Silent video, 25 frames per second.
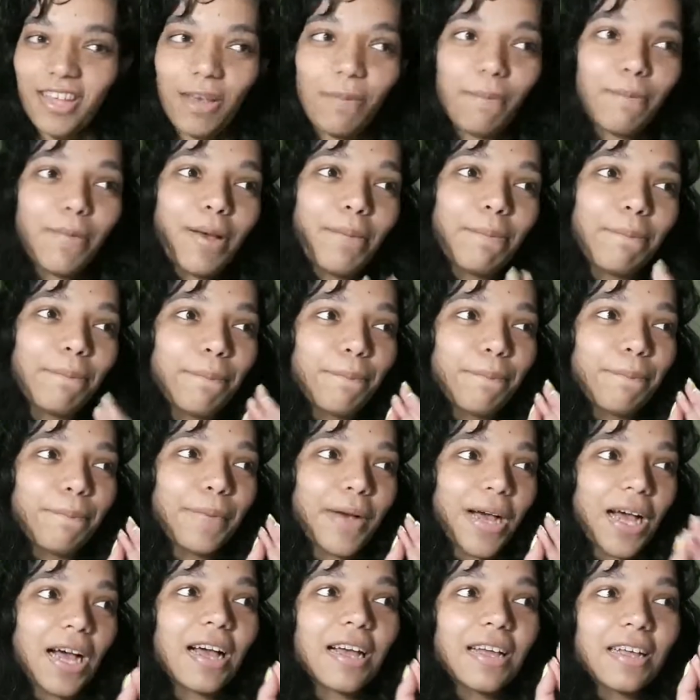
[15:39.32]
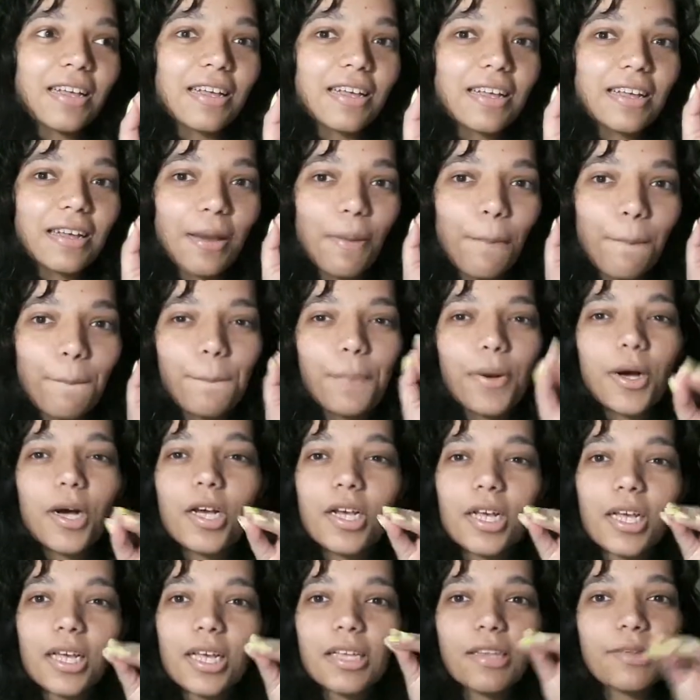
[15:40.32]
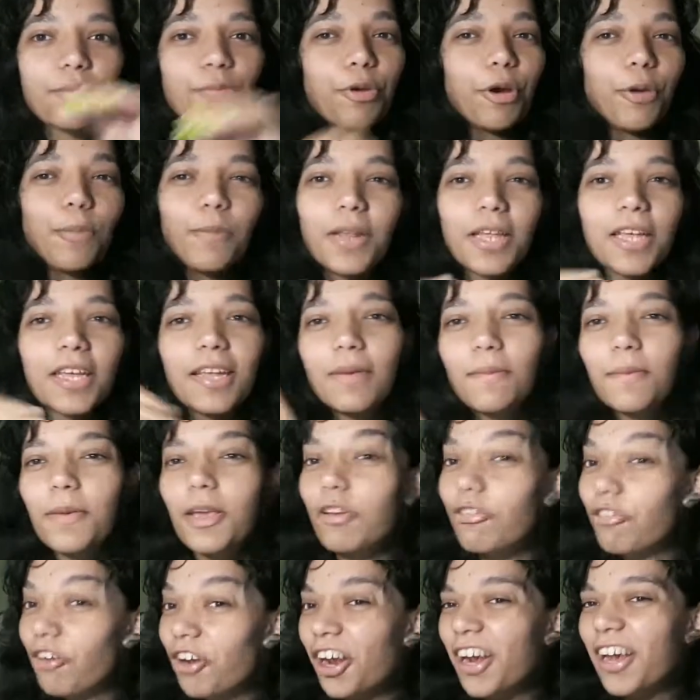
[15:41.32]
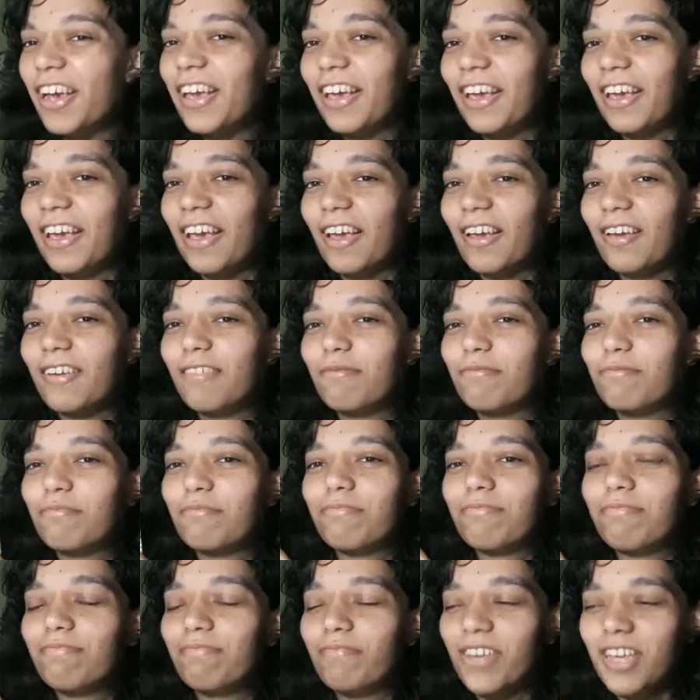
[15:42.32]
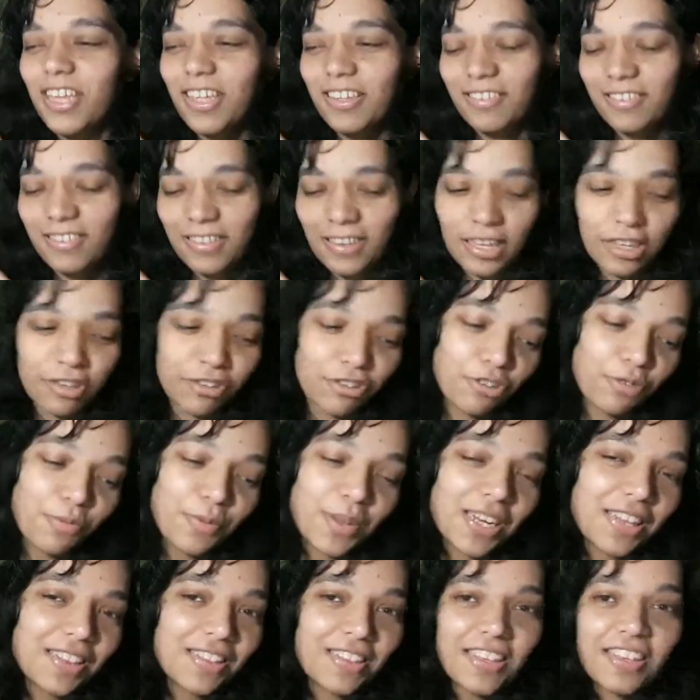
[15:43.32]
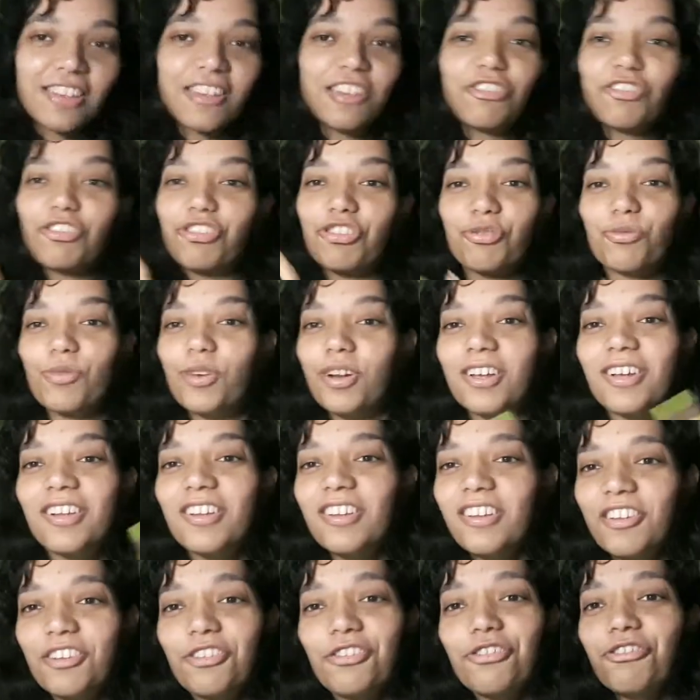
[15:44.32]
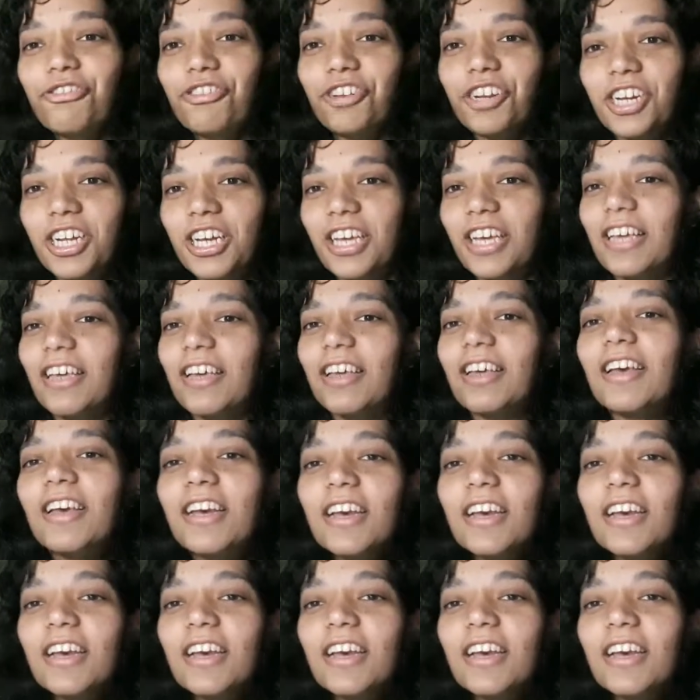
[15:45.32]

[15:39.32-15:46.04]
My bank book is probably going to be crying because there are so many things I just want to continue reading.